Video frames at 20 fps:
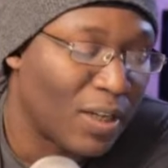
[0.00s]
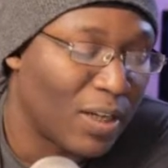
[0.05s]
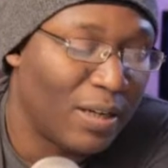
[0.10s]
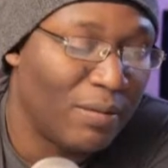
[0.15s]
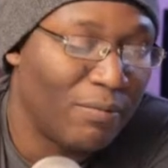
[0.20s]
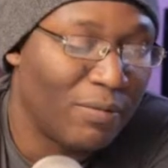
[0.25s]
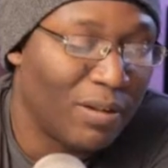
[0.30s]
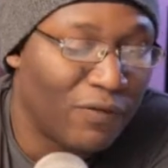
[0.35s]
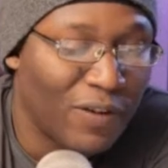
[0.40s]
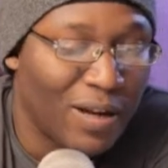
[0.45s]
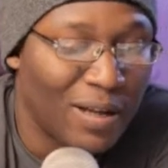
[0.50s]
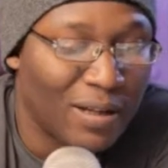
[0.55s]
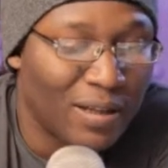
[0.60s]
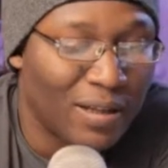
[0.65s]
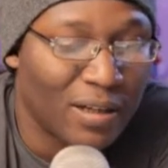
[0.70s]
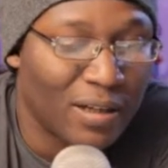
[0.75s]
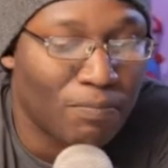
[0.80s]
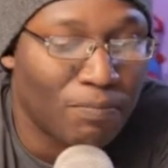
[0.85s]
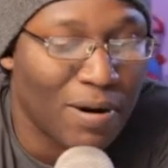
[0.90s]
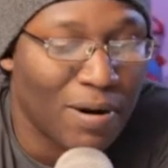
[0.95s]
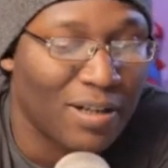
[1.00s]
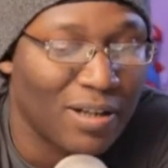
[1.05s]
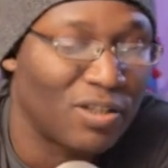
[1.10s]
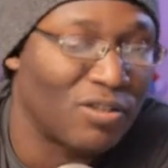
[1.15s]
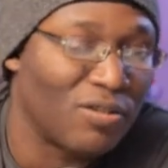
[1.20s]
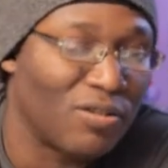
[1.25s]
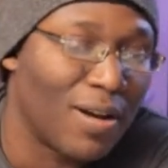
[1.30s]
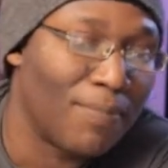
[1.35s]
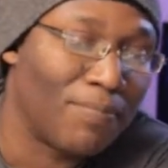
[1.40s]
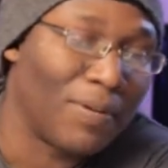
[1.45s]
then we finally get a price
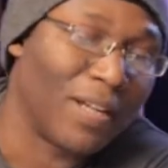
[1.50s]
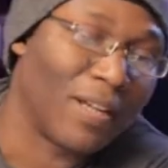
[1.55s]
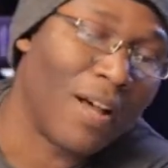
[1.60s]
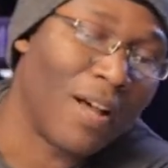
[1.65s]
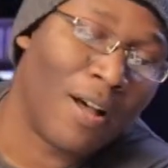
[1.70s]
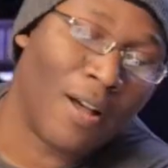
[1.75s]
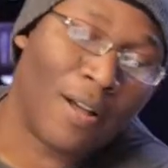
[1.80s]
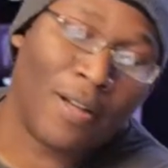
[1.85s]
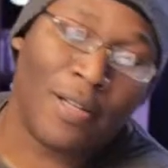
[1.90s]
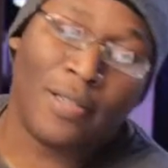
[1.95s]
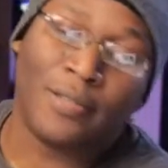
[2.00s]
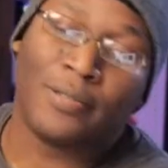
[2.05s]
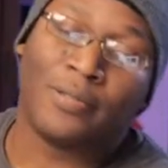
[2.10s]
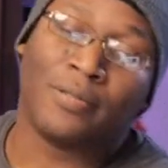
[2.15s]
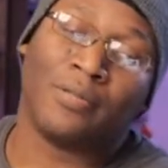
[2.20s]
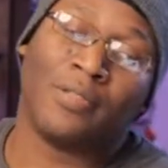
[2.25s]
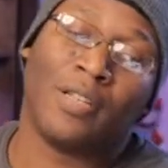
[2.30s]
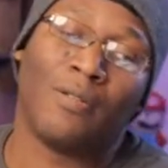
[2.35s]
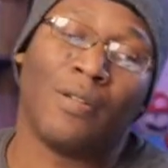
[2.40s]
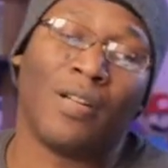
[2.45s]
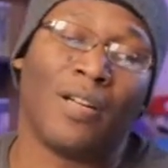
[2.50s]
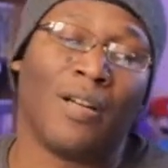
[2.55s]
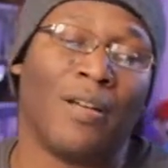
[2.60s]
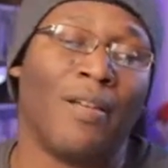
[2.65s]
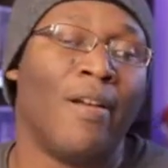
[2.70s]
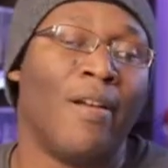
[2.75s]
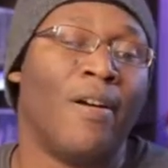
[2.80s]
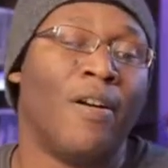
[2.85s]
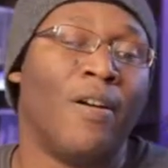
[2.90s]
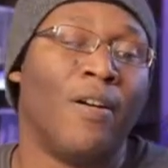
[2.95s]
drop, like, oh, and go to
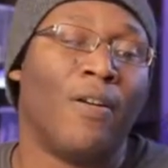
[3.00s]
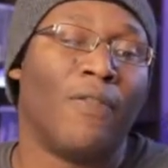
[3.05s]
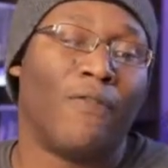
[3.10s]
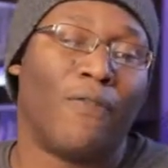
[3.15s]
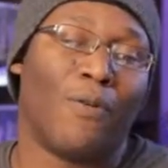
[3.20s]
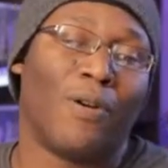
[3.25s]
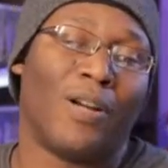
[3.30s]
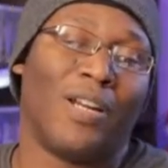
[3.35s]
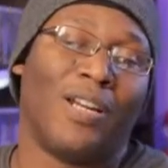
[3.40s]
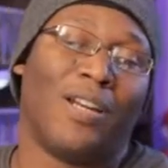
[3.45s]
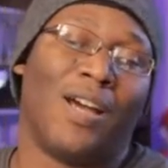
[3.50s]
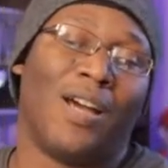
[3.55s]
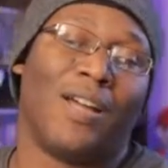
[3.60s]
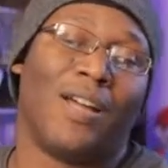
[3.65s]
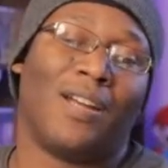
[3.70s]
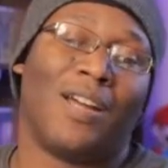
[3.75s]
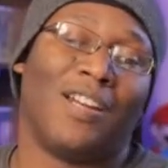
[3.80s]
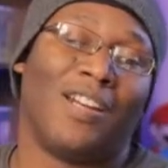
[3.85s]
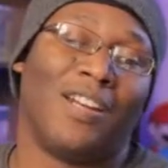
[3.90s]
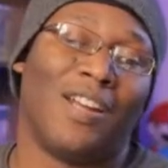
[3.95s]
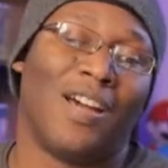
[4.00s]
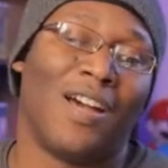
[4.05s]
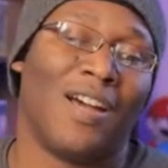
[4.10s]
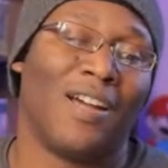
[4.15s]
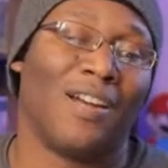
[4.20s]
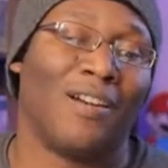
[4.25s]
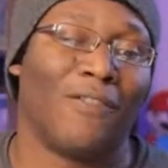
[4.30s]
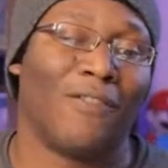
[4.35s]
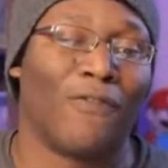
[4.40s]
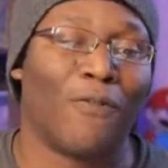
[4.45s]
Forty nine ninety
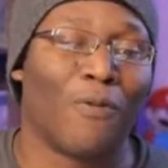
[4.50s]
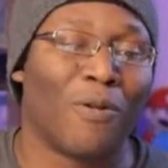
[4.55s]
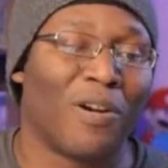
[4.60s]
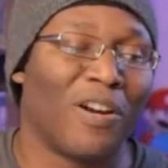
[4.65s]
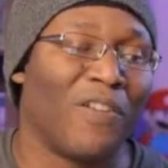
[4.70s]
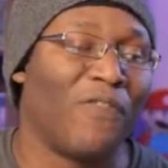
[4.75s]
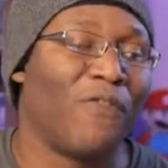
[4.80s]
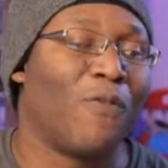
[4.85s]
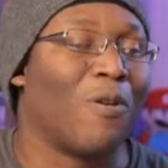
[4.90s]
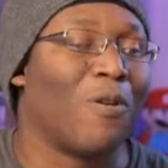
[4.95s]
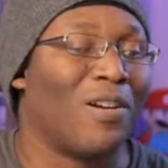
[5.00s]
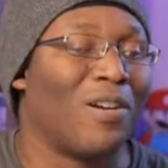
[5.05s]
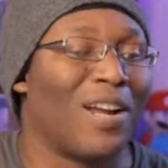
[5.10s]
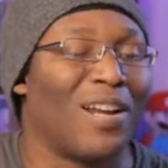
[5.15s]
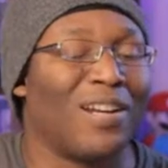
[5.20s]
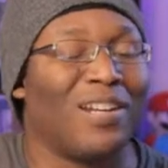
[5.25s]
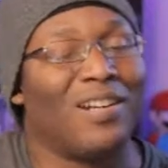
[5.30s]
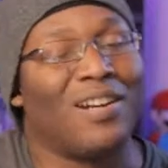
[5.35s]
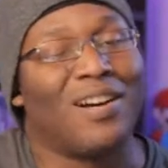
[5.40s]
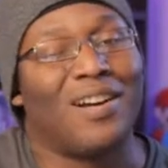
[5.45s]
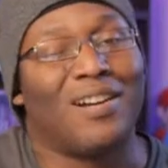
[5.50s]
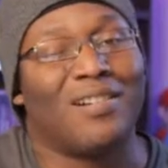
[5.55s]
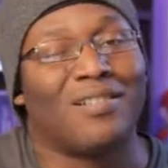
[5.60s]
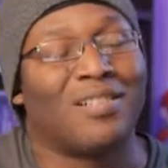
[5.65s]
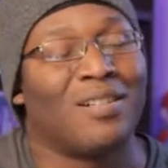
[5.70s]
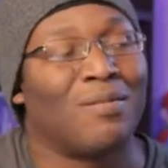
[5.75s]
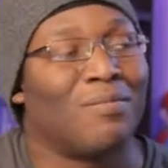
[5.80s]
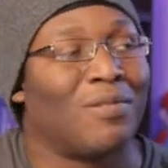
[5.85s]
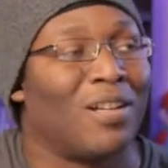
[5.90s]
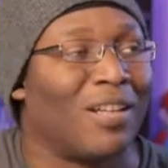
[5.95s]
nine or forty four ninety nine or
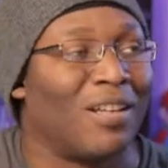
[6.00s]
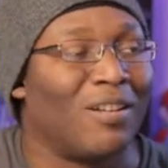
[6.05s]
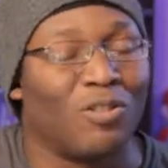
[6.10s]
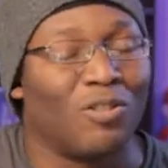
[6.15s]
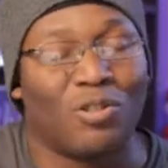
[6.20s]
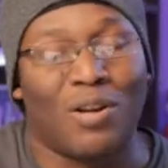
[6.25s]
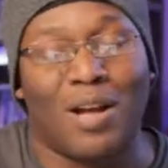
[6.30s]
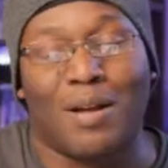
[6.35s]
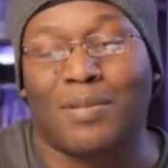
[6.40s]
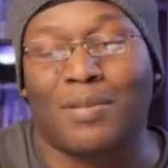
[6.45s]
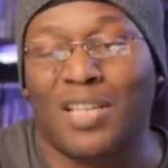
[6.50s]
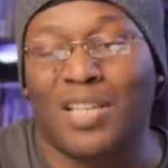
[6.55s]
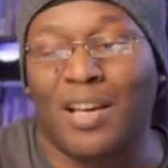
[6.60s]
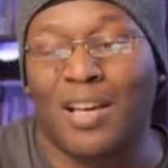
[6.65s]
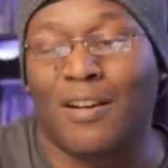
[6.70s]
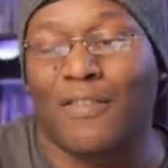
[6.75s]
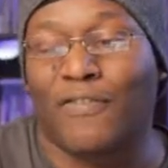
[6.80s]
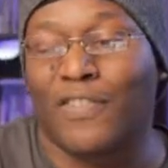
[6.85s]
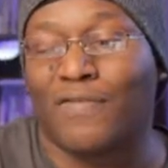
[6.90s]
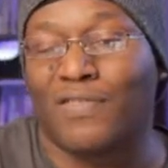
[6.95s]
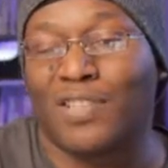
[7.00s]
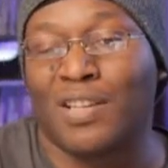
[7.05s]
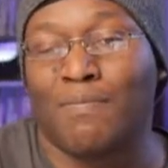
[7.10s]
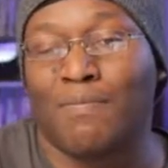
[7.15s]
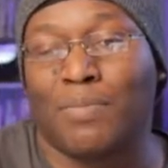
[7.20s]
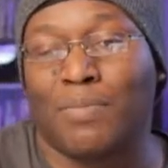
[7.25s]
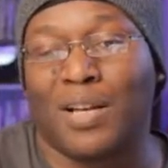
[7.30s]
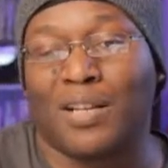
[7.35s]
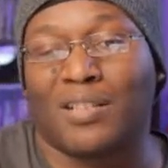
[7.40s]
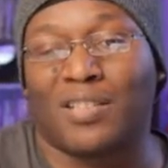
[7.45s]
something like that. It'll drop 10 or
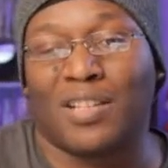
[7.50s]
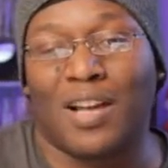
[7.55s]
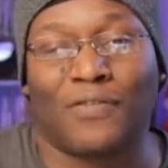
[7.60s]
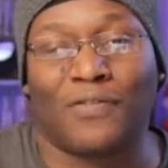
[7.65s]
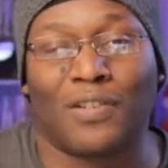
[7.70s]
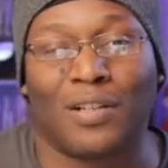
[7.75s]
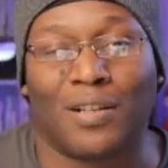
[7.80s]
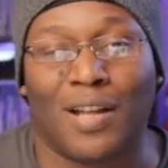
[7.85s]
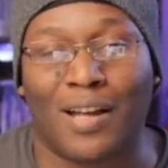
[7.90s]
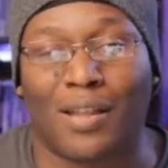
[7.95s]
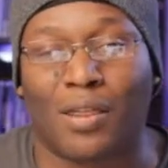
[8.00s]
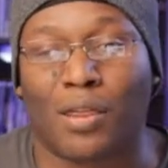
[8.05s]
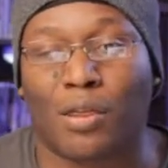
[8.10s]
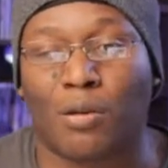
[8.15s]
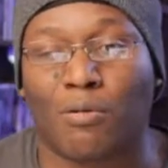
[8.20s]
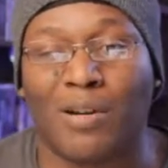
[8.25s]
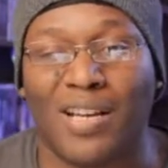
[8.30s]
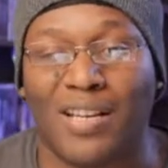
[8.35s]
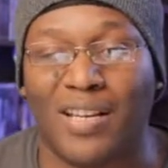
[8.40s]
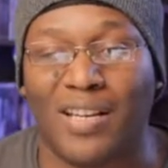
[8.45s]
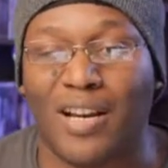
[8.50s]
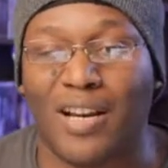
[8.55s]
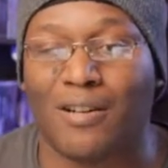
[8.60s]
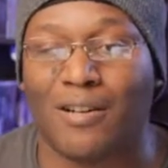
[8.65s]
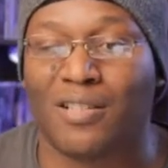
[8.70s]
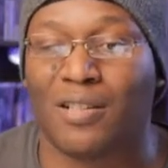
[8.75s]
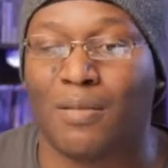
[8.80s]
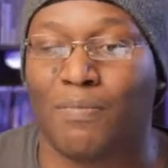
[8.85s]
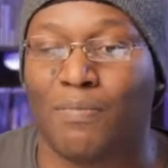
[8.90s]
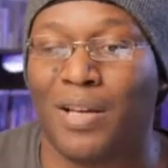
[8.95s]
15 bucks after like three
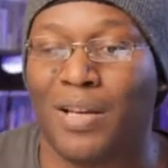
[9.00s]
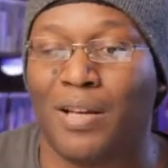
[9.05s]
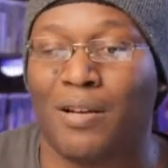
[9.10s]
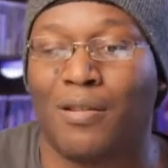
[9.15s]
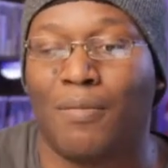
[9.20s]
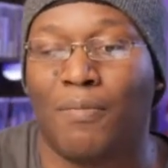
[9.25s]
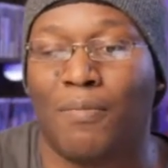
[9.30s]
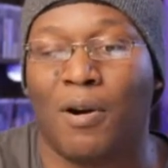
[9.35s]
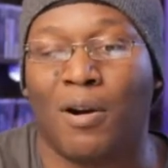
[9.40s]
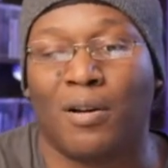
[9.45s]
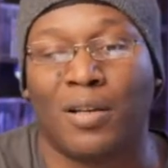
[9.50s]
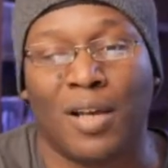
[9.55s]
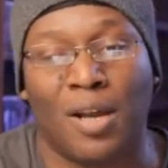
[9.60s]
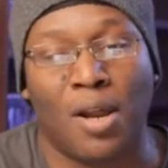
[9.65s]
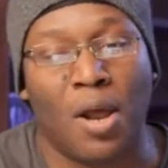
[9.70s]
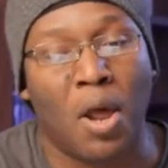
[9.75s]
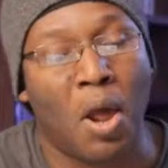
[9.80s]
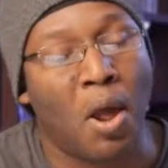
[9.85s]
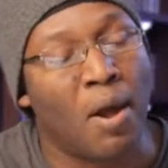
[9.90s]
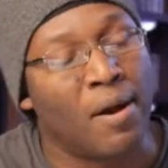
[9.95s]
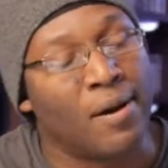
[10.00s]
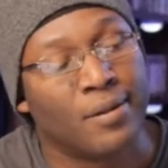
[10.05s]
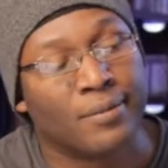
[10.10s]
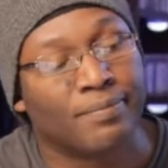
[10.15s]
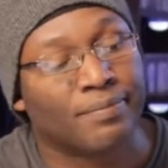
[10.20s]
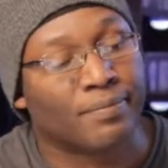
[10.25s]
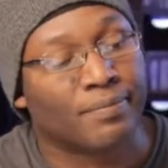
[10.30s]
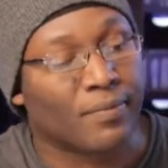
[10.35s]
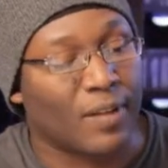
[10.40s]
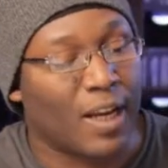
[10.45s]
years of being on the market.
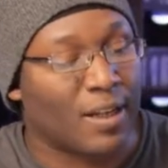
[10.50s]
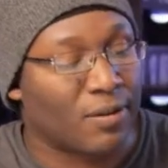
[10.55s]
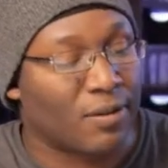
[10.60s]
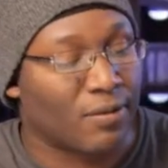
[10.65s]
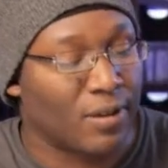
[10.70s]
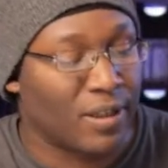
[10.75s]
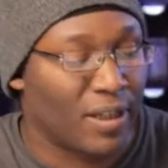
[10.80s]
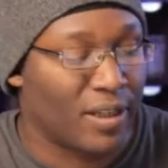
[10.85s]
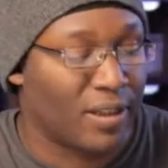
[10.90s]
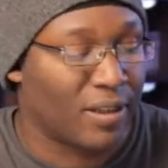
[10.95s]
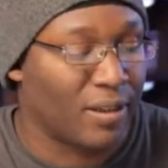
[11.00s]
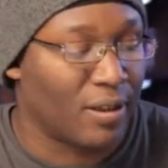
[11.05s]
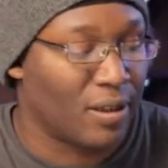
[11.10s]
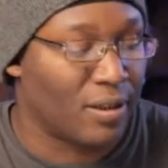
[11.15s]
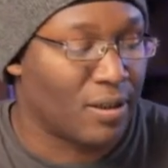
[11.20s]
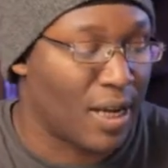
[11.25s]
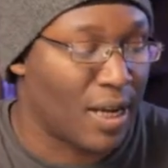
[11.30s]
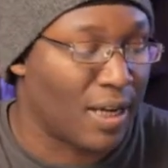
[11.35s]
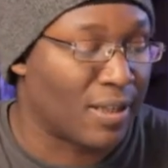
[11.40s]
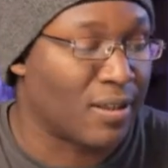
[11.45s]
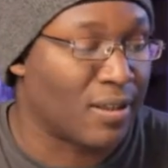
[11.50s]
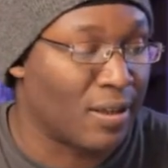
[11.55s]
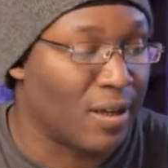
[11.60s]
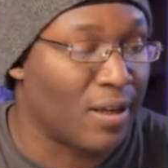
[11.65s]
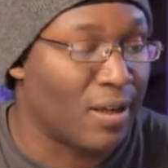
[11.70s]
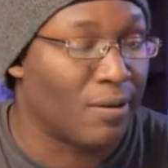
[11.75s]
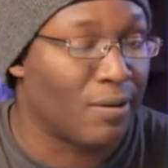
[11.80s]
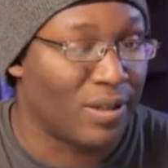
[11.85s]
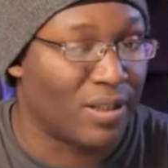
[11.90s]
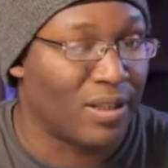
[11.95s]
And that's ridiculous. That's
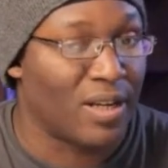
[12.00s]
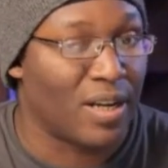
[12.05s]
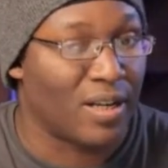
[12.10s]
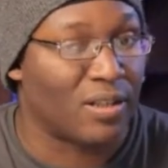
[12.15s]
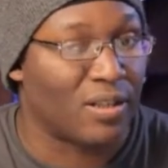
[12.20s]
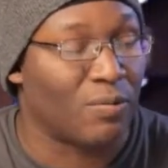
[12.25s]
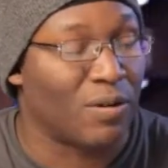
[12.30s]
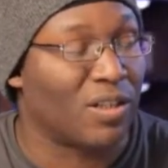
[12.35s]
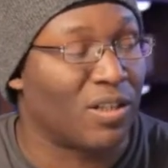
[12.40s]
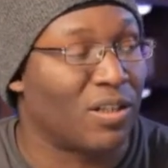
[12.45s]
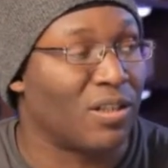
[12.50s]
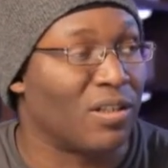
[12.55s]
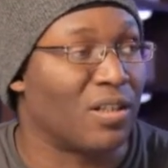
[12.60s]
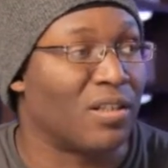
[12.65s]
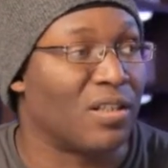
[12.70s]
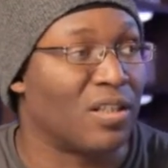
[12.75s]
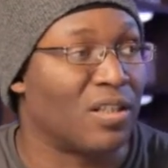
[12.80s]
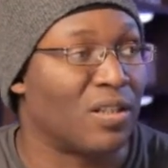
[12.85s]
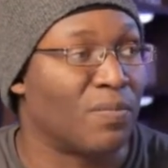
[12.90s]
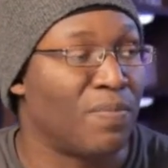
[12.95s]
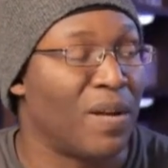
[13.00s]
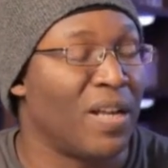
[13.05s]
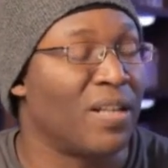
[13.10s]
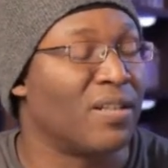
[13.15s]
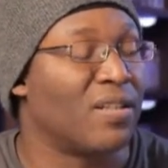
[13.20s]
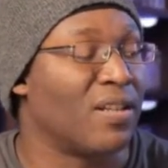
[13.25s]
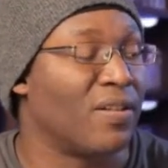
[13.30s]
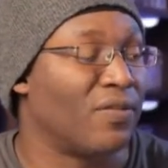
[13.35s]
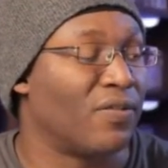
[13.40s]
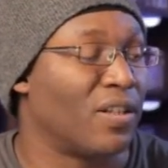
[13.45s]
another reason, yeah, Switch is
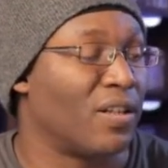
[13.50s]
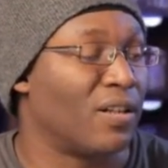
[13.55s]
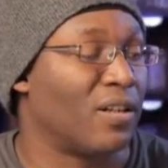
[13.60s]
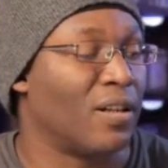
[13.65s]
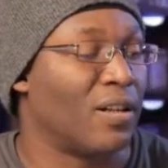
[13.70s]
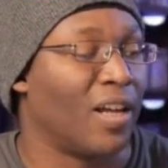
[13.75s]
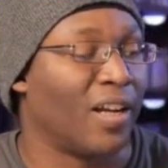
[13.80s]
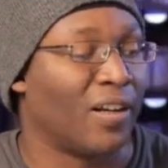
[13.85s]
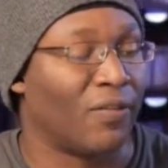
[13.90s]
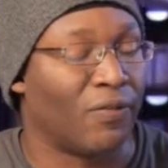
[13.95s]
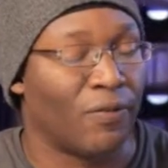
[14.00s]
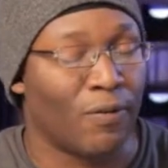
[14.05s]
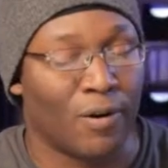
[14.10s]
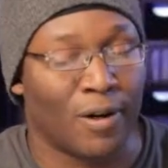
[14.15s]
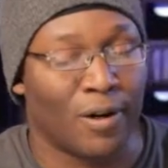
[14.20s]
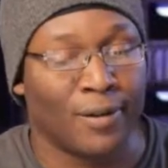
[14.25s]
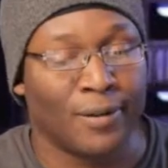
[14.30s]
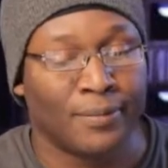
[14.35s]
expensive to collect for.